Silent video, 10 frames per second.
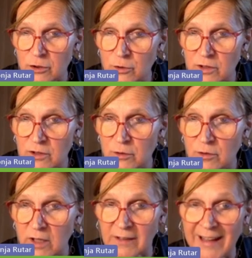students to
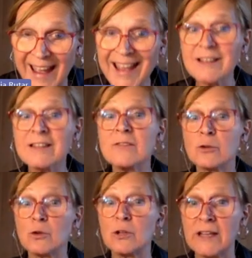take an active
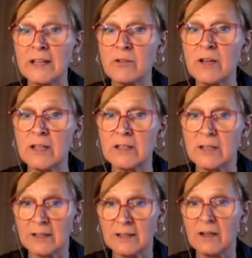role in
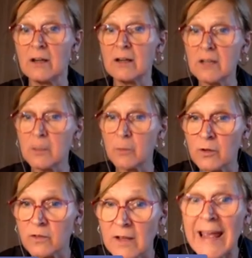creating the learning
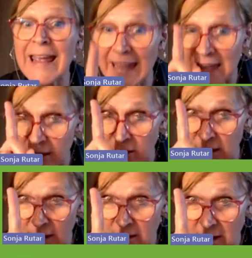process,
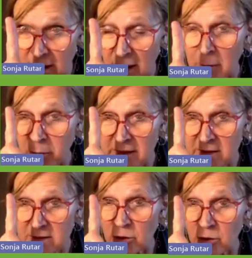
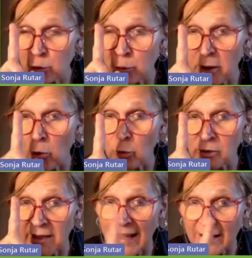please, not to be
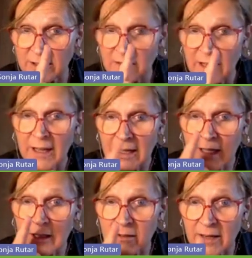only active,
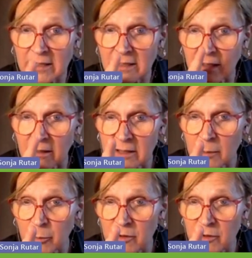in creating the learning
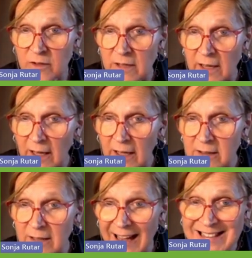process, and
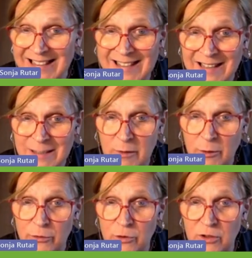that the assessment
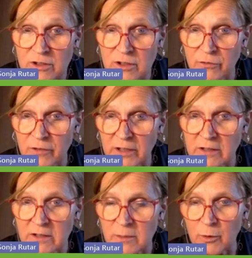of students reflect
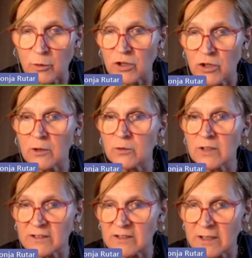this approach. I don't
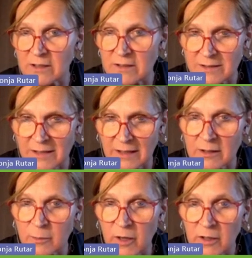understand this
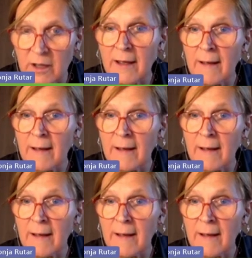second part,